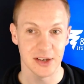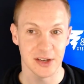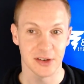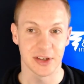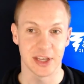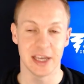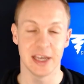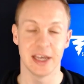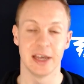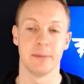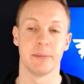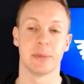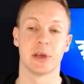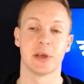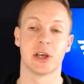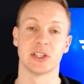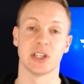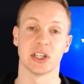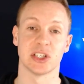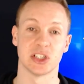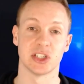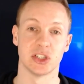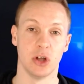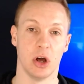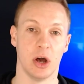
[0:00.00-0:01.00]
okay? Because
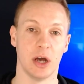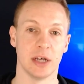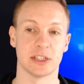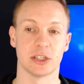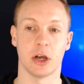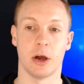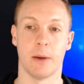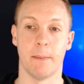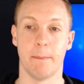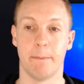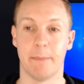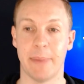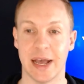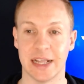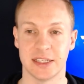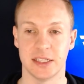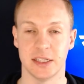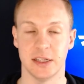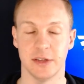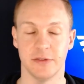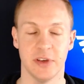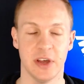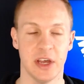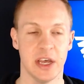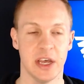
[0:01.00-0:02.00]
it's not as
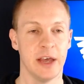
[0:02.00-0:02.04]
competitive.